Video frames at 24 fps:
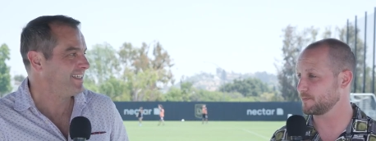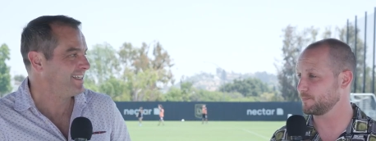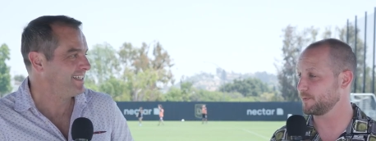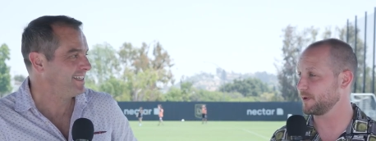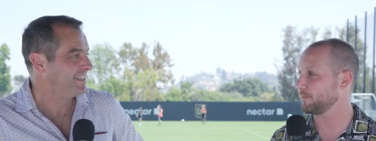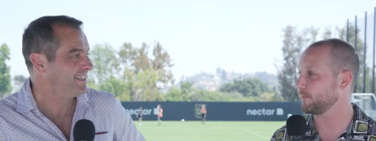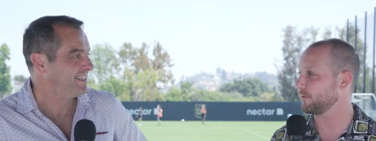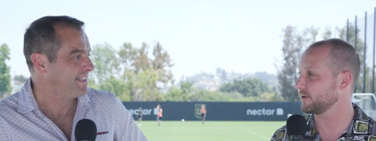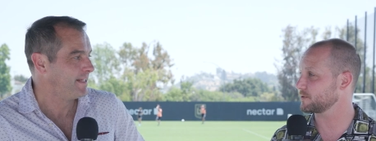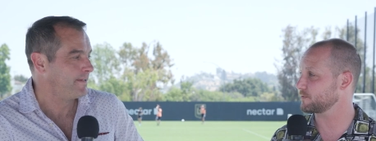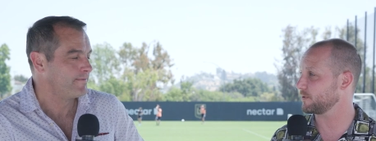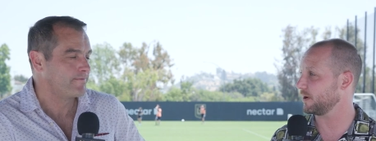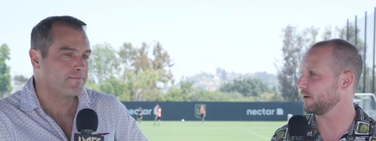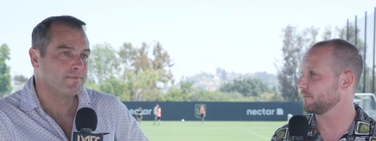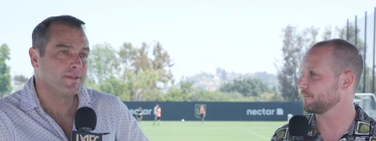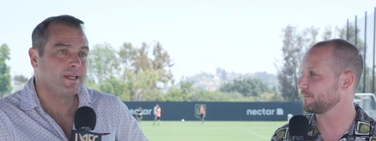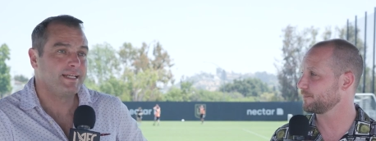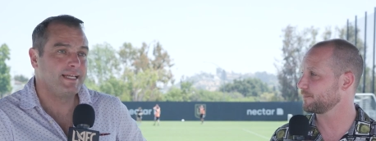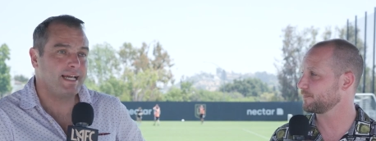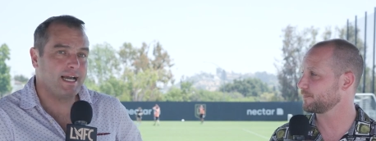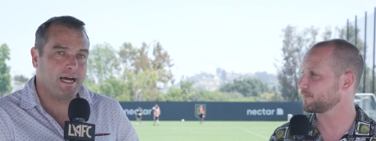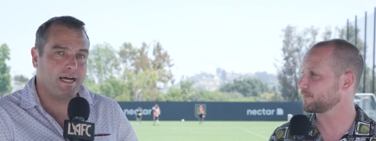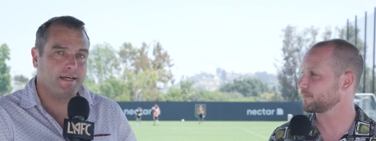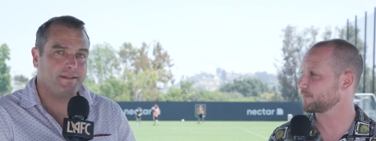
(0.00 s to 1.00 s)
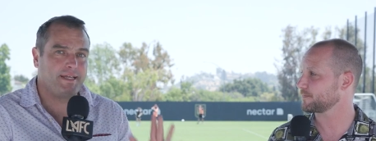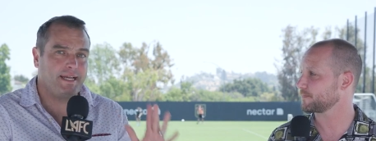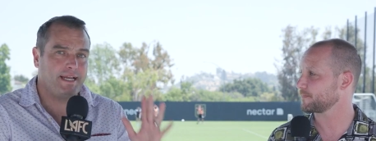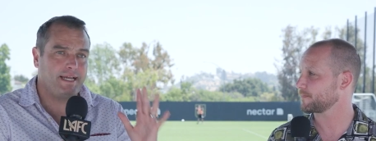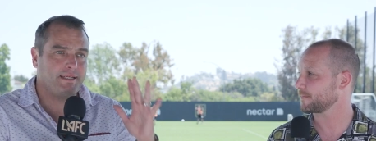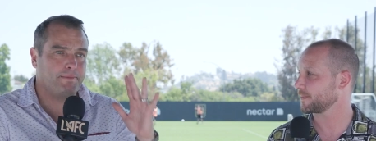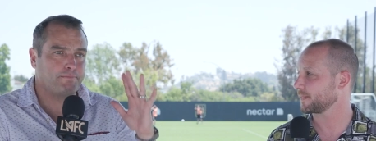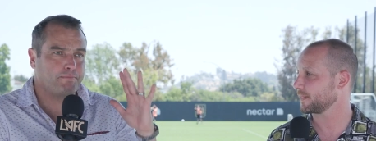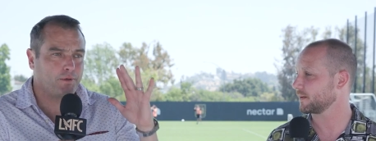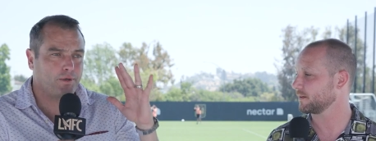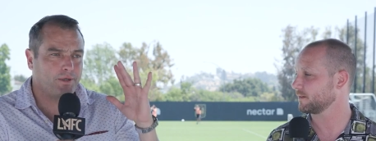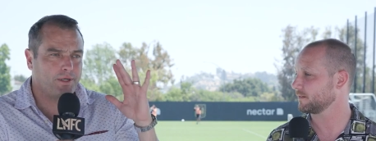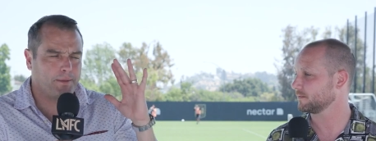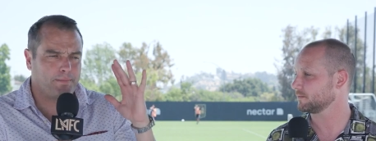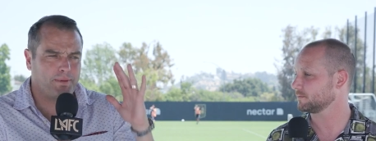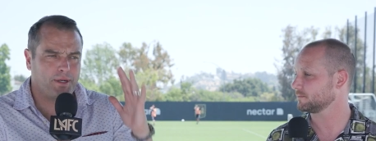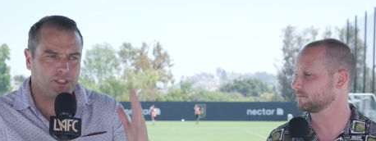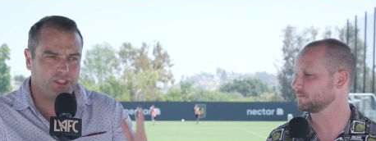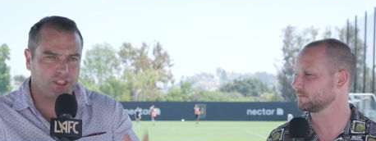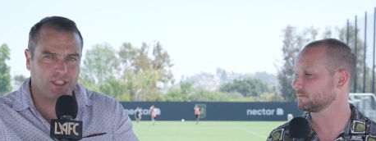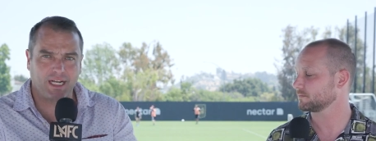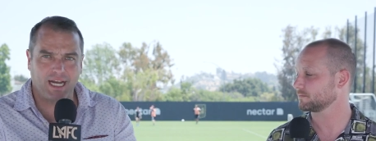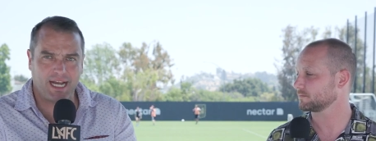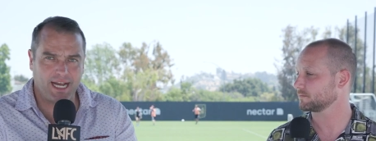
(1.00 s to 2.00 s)
Speaker 1: some people as well. Yeah, they put a bunch
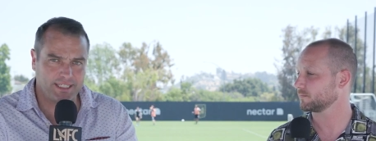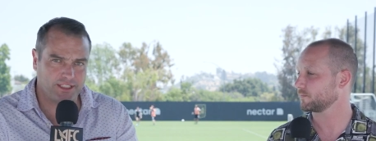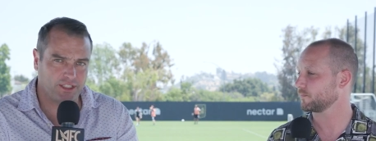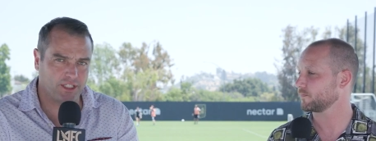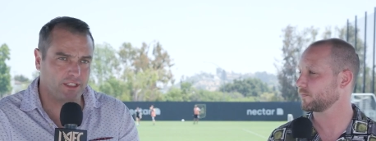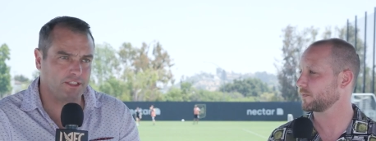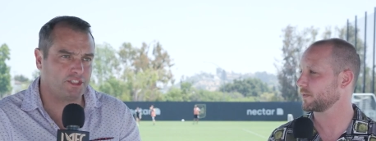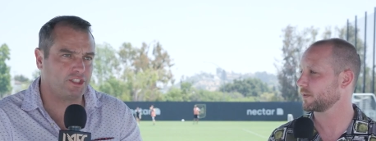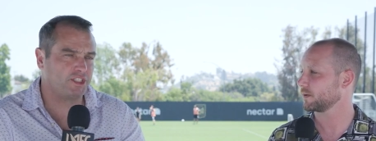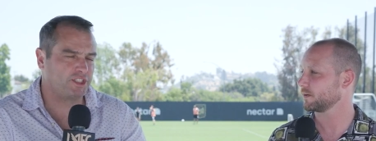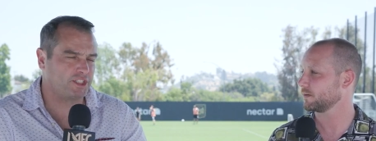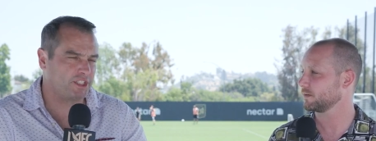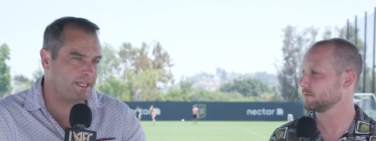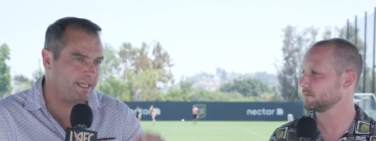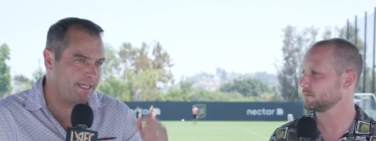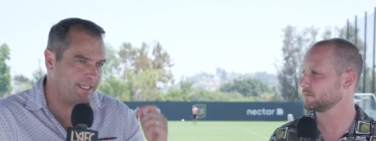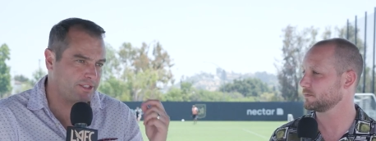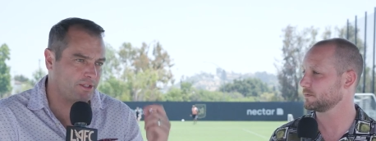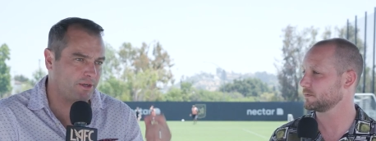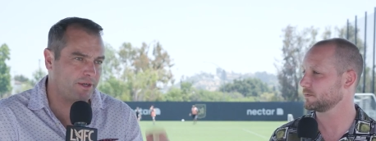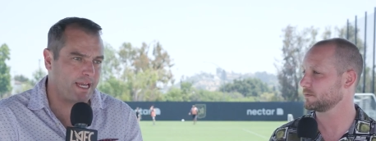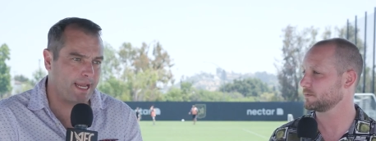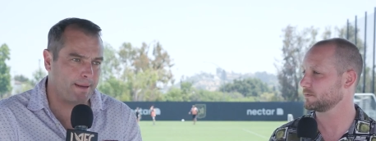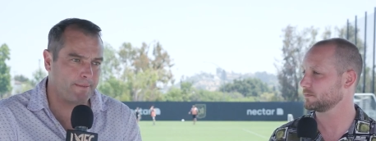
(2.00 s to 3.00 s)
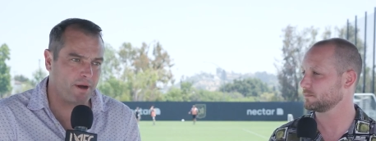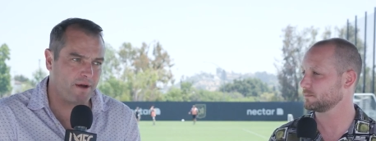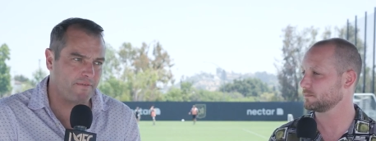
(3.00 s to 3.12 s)
of guys on. Chicharito came